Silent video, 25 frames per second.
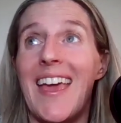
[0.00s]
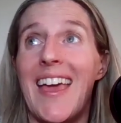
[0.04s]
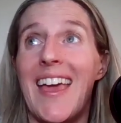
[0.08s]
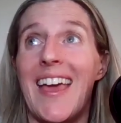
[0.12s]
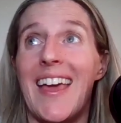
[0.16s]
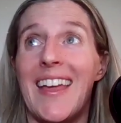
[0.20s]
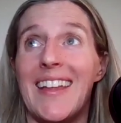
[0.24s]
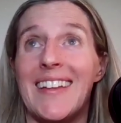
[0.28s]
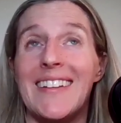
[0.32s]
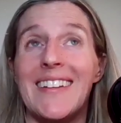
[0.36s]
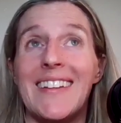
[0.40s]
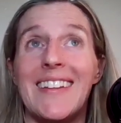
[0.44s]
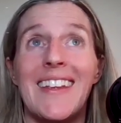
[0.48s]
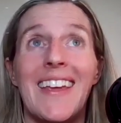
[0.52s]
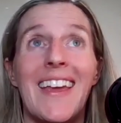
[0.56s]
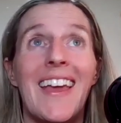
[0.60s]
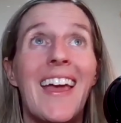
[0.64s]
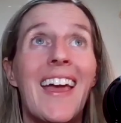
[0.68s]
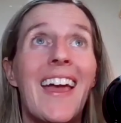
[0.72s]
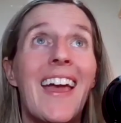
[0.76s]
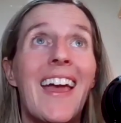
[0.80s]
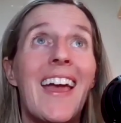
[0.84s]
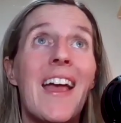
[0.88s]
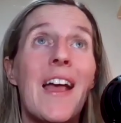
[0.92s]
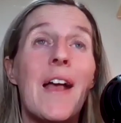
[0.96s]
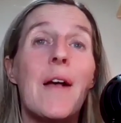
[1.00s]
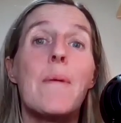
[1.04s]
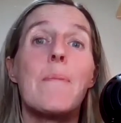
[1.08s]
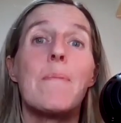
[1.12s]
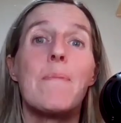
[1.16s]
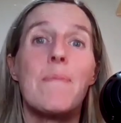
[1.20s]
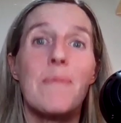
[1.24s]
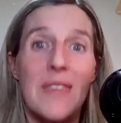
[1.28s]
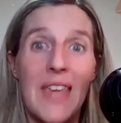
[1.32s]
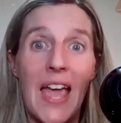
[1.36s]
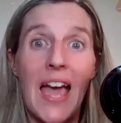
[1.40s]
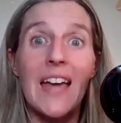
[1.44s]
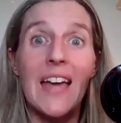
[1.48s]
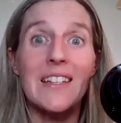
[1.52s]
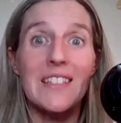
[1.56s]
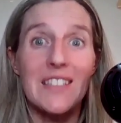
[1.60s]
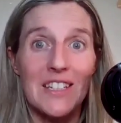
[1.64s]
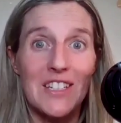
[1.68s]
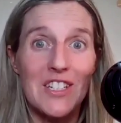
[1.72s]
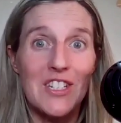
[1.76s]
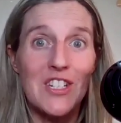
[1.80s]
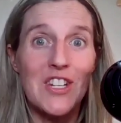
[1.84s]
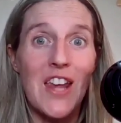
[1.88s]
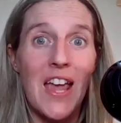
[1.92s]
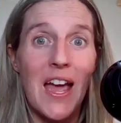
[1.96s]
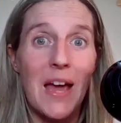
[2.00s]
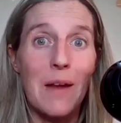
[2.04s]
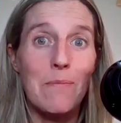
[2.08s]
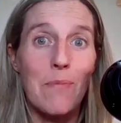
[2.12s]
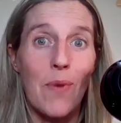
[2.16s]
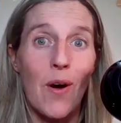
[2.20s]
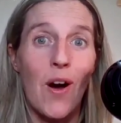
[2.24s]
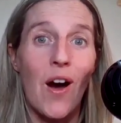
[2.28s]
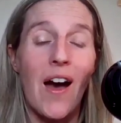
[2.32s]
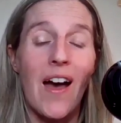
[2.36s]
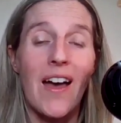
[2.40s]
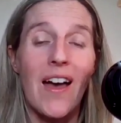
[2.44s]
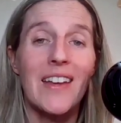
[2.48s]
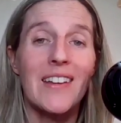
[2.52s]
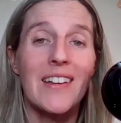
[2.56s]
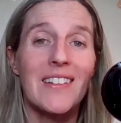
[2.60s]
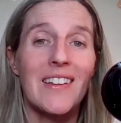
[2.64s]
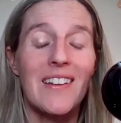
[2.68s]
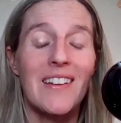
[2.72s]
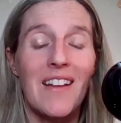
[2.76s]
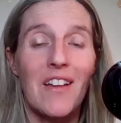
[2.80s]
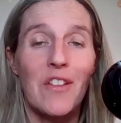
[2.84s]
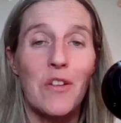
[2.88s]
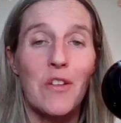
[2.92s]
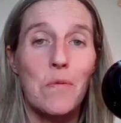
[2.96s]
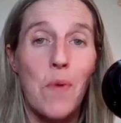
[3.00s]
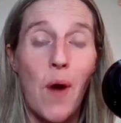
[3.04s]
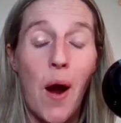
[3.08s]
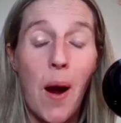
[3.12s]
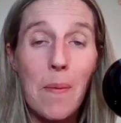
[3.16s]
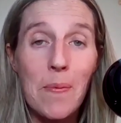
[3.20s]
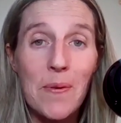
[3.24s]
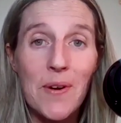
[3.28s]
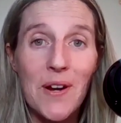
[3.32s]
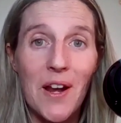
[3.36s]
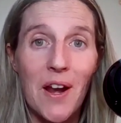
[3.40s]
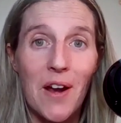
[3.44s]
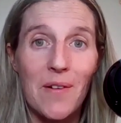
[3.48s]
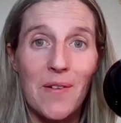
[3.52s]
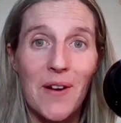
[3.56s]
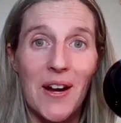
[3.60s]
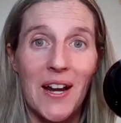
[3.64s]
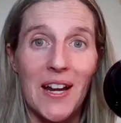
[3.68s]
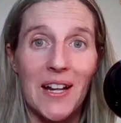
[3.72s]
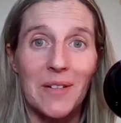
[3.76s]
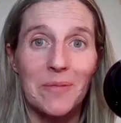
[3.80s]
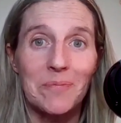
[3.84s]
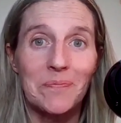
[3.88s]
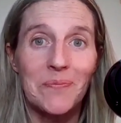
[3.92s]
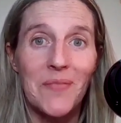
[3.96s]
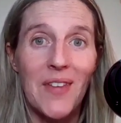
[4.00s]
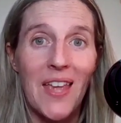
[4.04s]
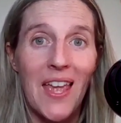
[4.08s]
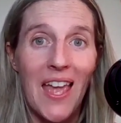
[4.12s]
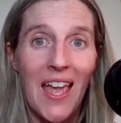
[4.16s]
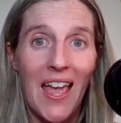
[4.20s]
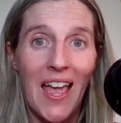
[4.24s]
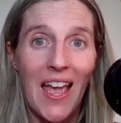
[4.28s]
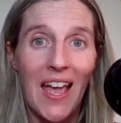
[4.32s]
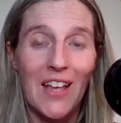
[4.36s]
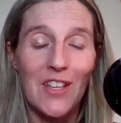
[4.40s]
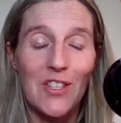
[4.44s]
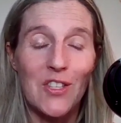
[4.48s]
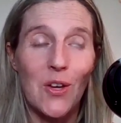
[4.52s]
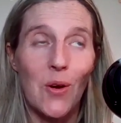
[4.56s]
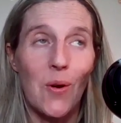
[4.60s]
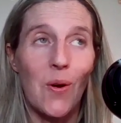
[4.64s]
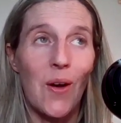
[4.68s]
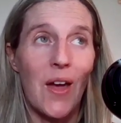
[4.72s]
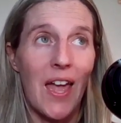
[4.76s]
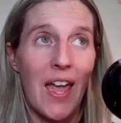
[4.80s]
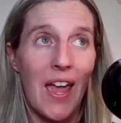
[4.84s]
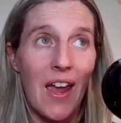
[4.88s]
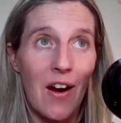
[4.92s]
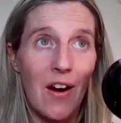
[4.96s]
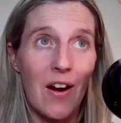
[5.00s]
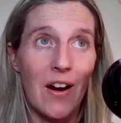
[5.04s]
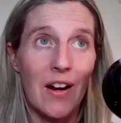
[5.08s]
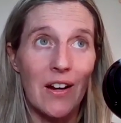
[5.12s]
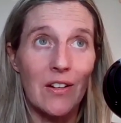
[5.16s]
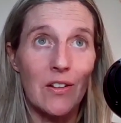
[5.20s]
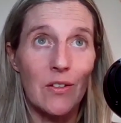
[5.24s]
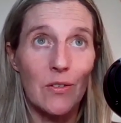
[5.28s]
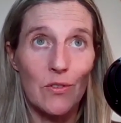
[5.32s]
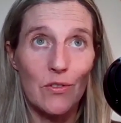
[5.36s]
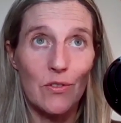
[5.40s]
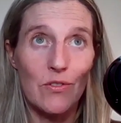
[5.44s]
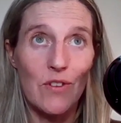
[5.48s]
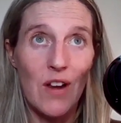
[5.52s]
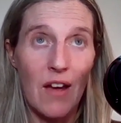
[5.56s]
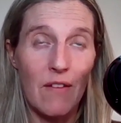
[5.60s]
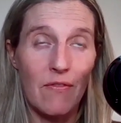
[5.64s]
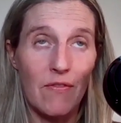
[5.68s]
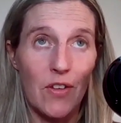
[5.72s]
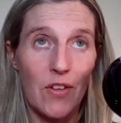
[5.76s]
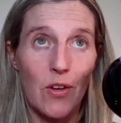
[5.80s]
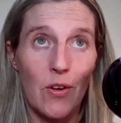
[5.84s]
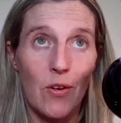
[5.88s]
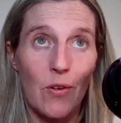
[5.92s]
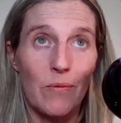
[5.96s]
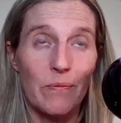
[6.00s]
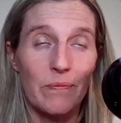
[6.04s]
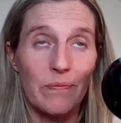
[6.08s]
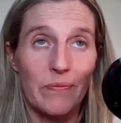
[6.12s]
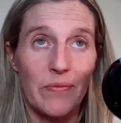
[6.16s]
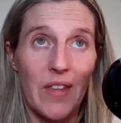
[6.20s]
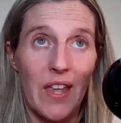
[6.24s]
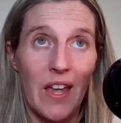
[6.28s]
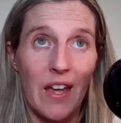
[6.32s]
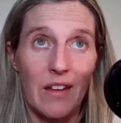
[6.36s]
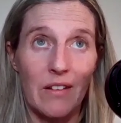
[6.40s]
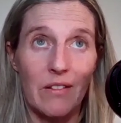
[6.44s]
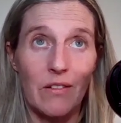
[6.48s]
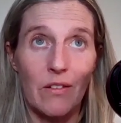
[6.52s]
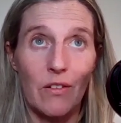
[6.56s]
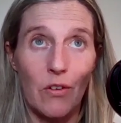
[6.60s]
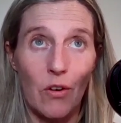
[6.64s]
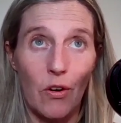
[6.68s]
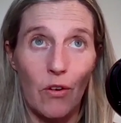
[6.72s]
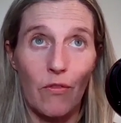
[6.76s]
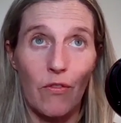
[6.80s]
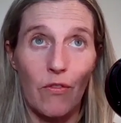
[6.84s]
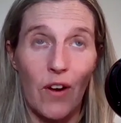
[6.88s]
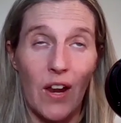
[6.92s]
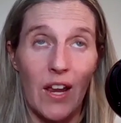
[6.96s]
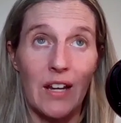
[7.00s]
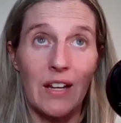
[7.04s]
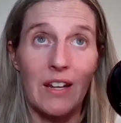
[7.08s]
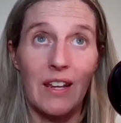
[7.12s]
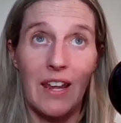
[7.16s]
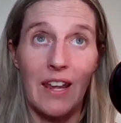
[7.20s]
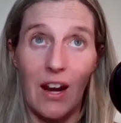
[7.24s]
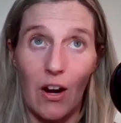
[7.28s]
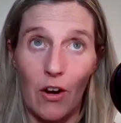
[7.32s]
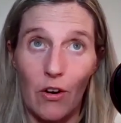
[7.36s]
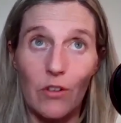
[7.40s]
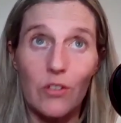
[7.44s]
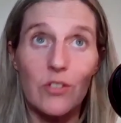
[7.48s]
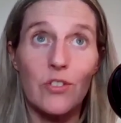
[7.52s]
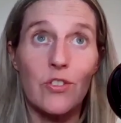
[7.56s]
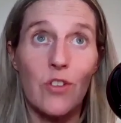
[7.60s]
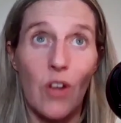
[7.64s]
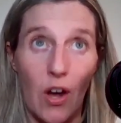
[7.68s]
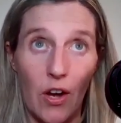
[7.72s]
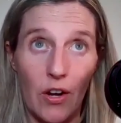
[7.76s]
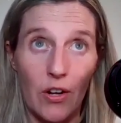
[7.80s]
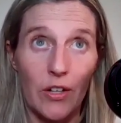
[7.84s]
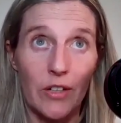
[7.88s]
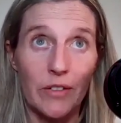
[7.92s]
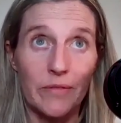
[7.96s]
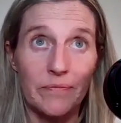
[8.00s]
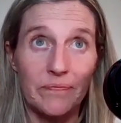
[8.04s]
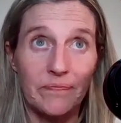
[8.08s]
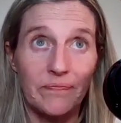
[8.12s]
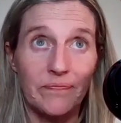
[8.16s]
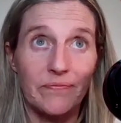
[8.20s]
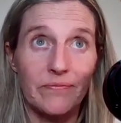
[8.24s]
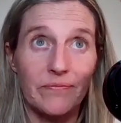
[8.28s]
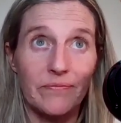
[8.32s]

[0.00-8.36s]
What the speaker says: And yeah, she had bought another property already. And so Aaron, who's her nephew, and girlfriend, Carol's daughter,